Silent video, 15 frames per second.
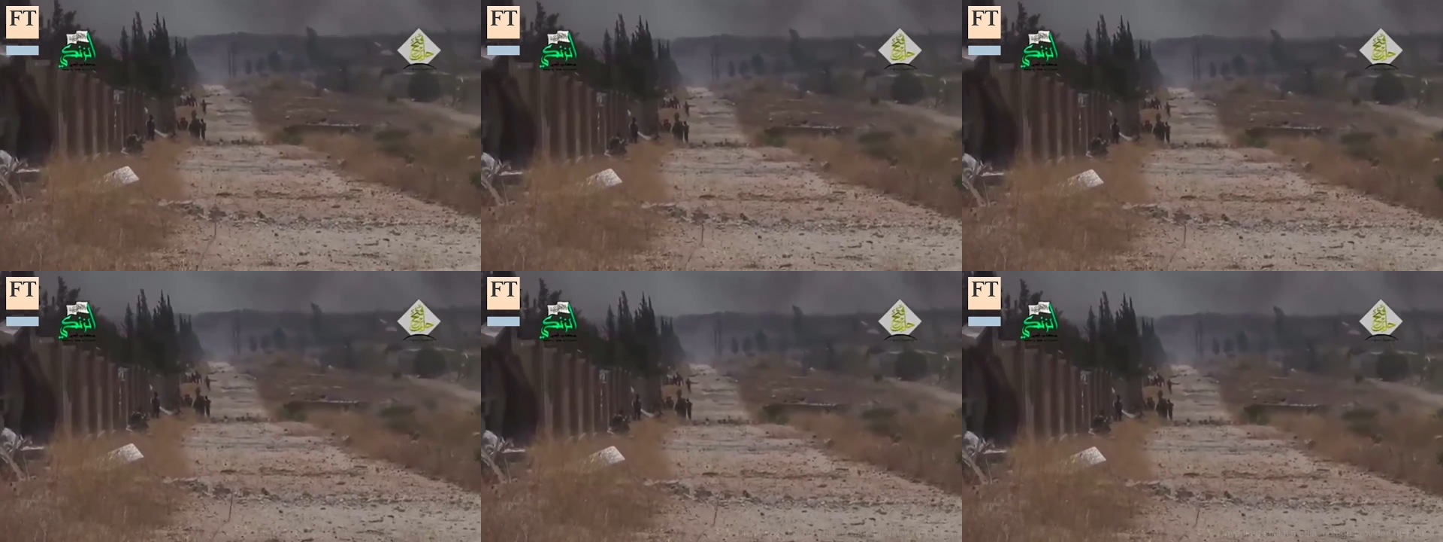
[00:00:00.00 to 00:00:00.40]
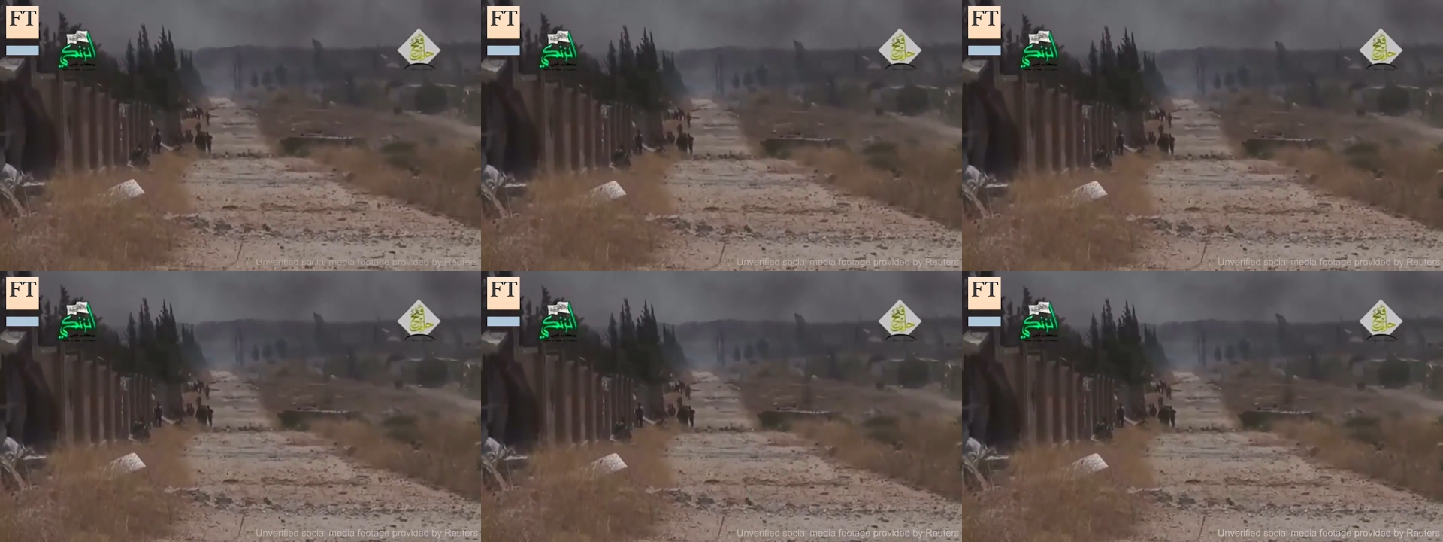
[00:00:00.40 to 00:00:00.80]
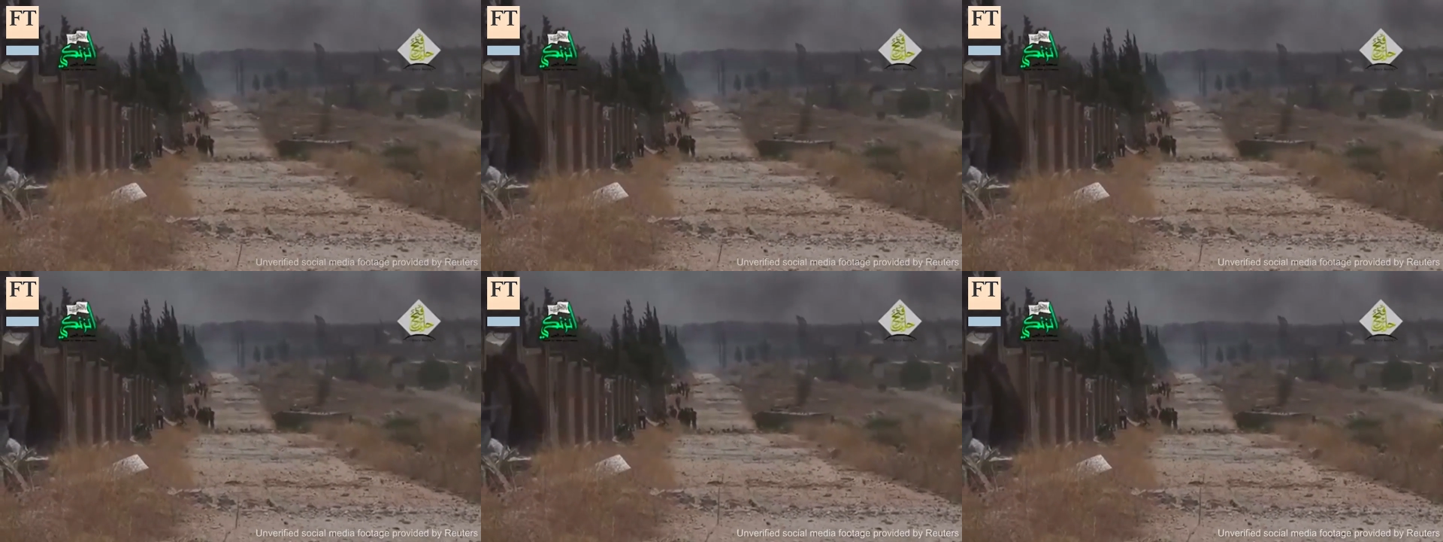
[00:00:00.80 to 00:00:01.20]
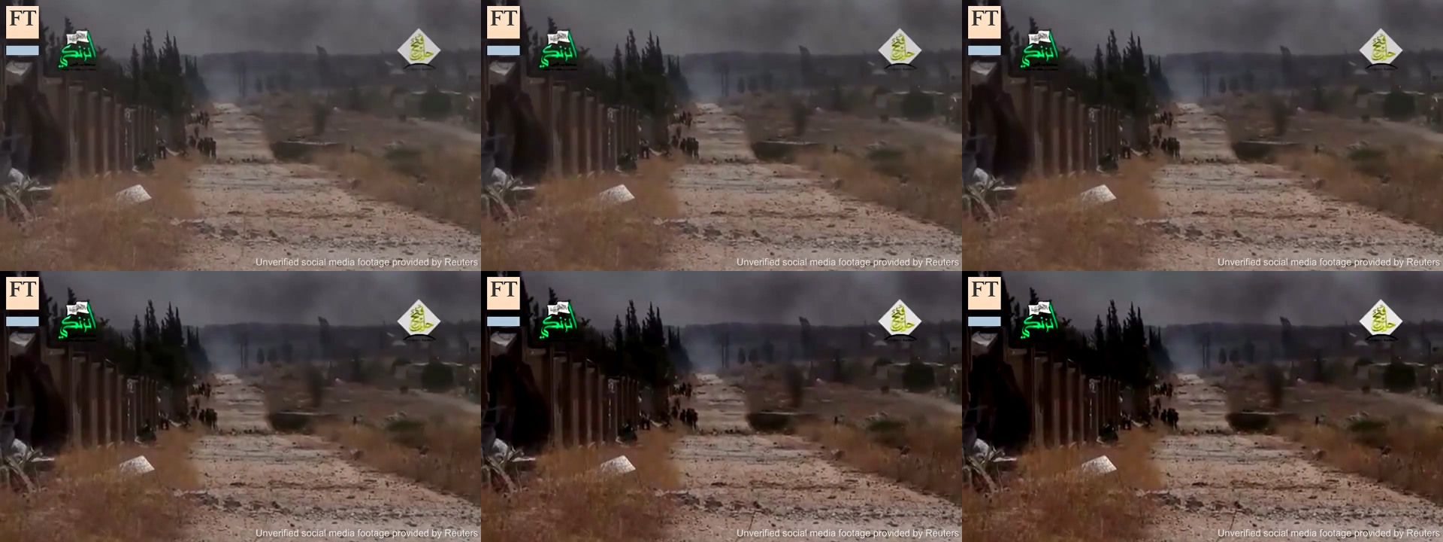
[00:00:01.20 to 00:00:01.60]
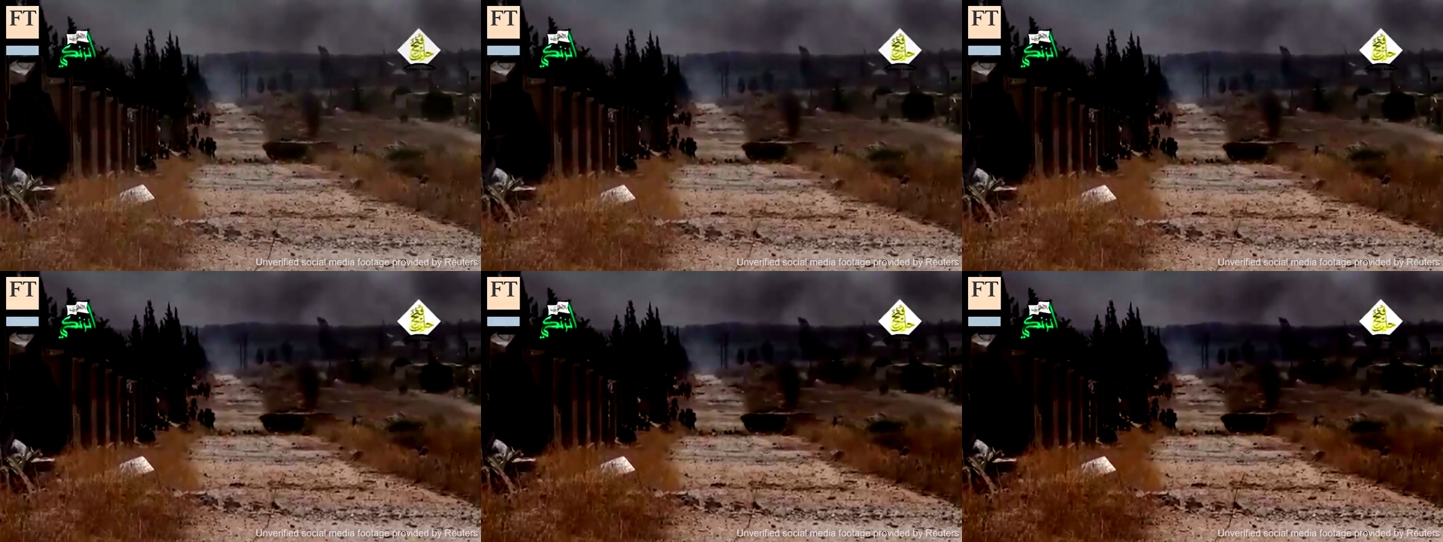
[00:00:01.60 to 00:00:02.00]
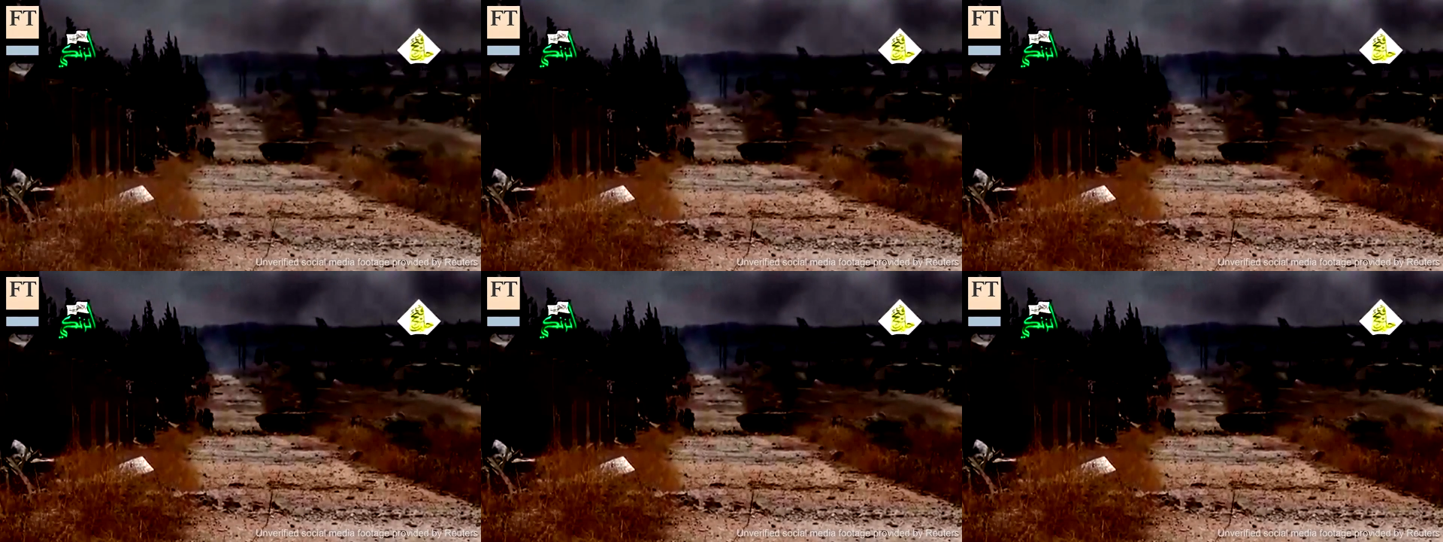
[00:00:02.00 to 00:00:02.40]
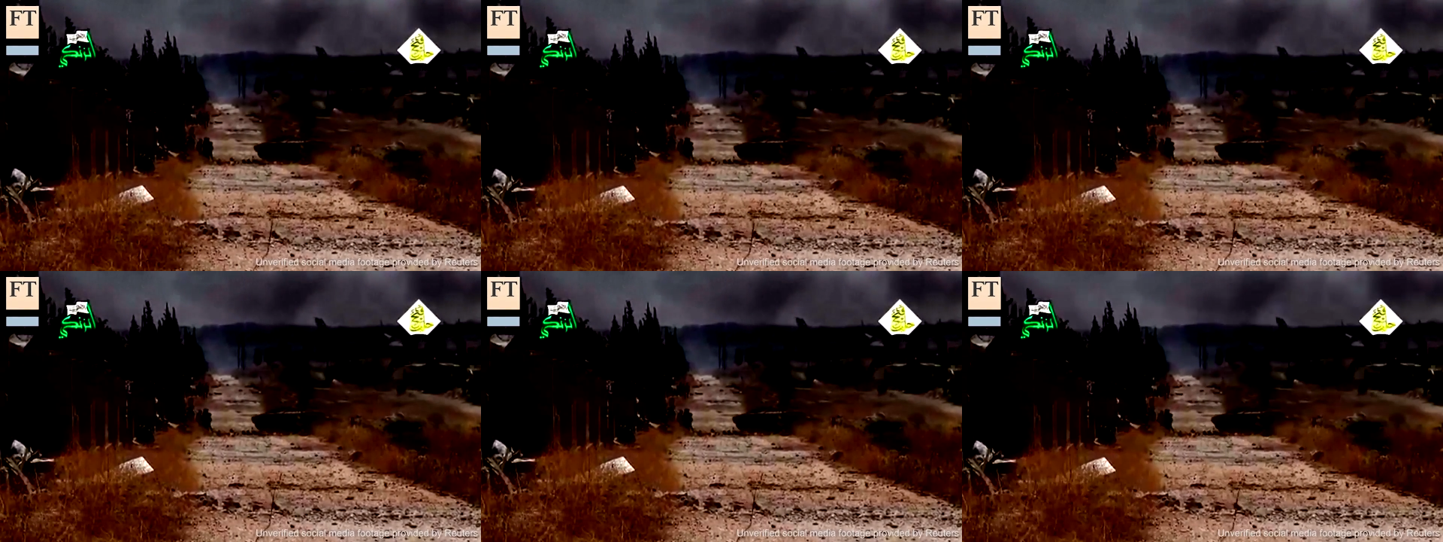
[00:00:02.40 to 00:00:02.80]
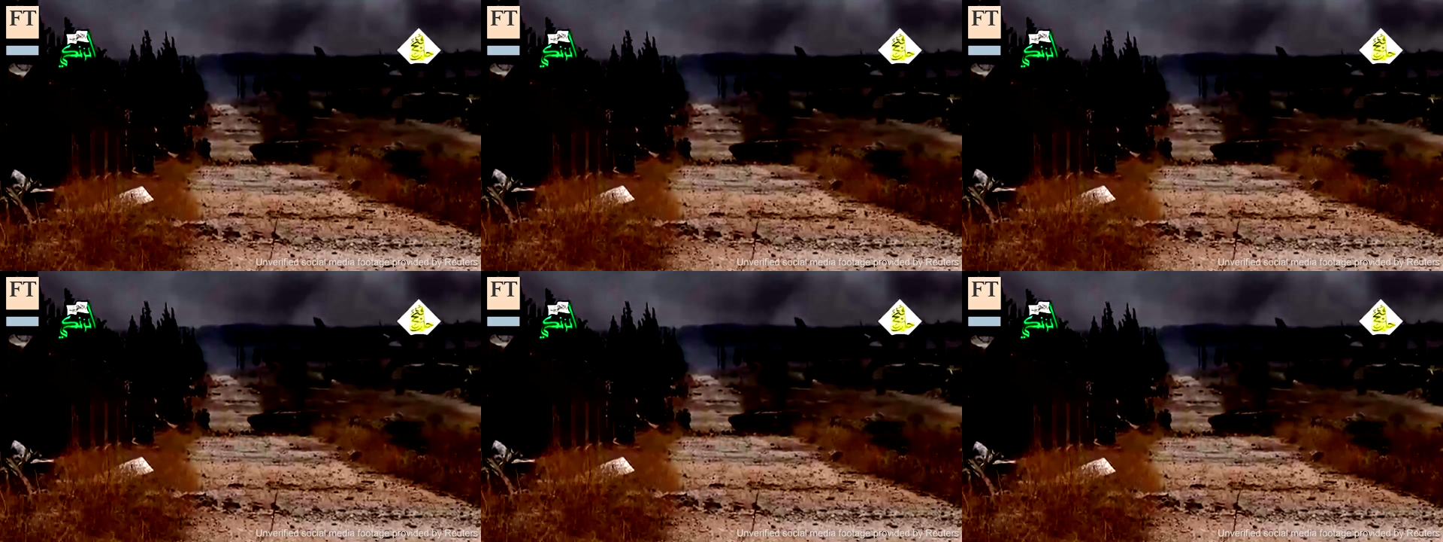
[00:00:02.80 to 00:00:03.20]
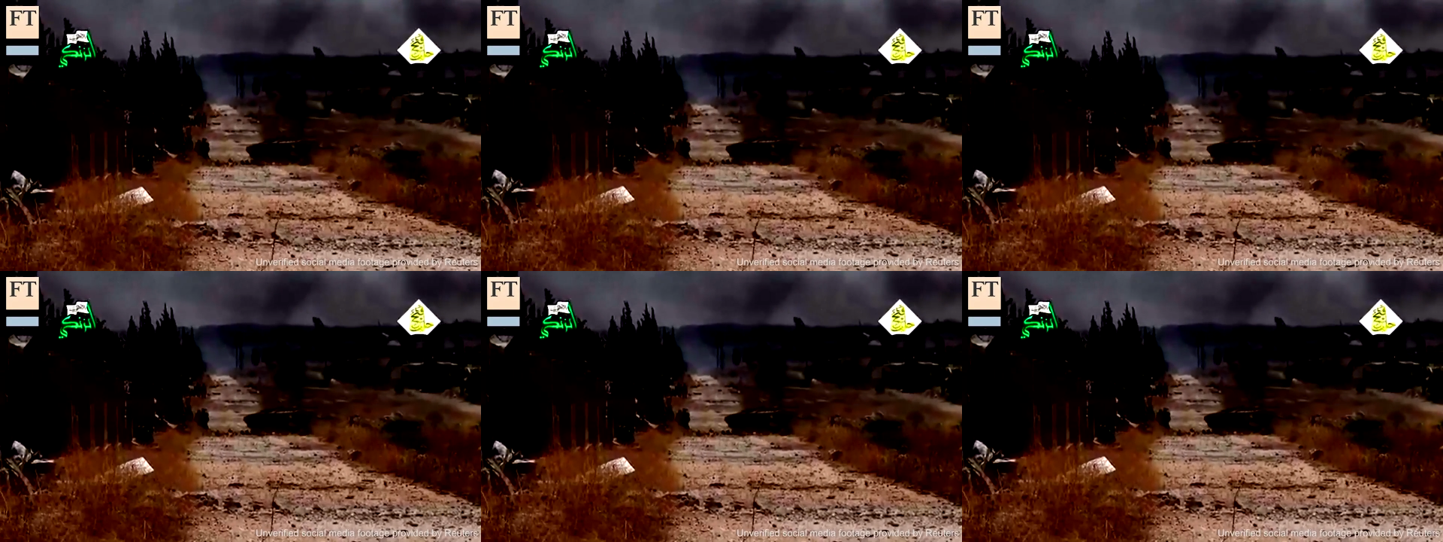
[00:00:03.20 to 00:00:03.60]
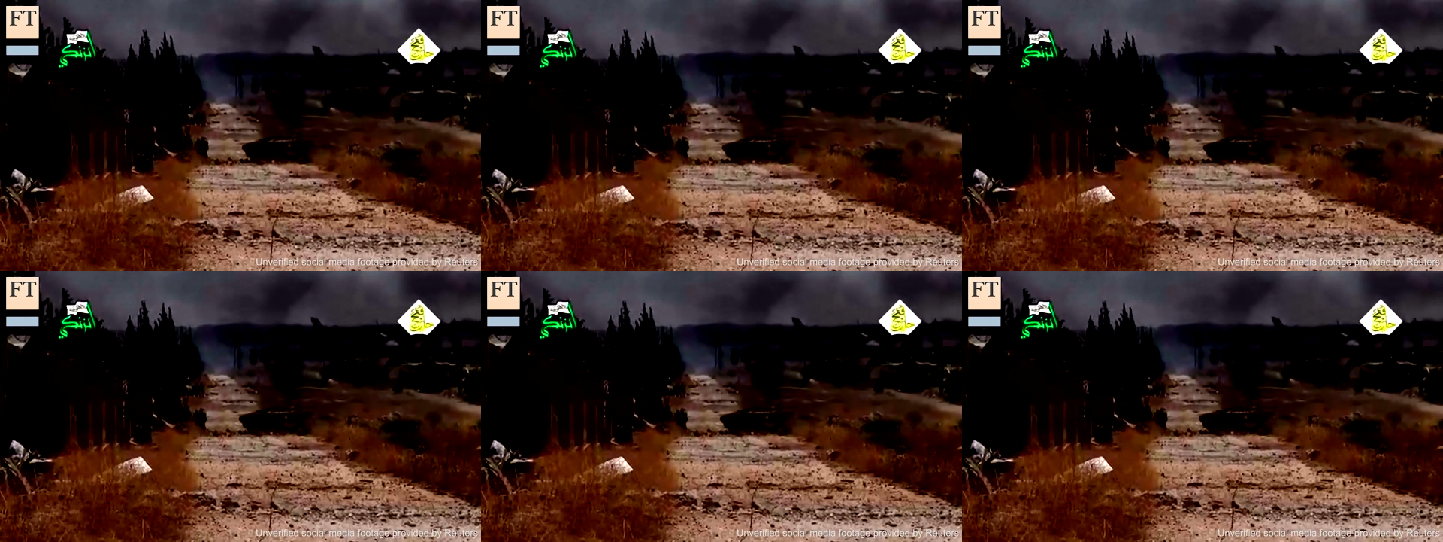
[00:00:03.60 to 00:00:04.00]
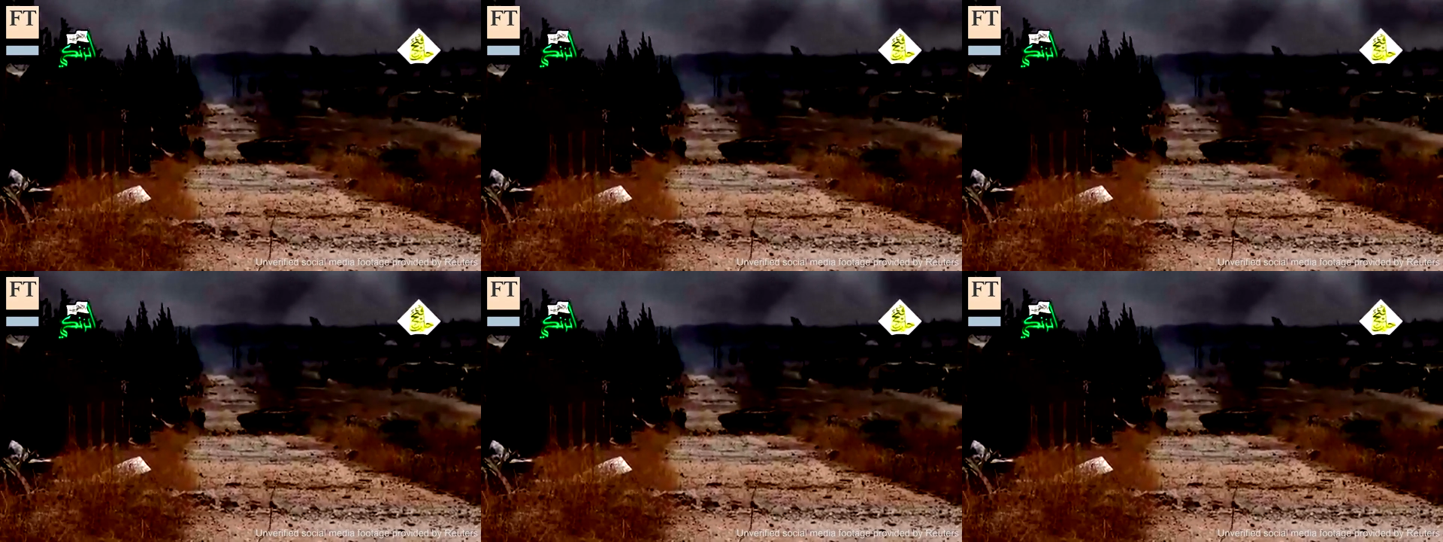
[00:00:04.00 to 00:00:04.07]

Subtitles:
No face is visible, so there are no lips to read.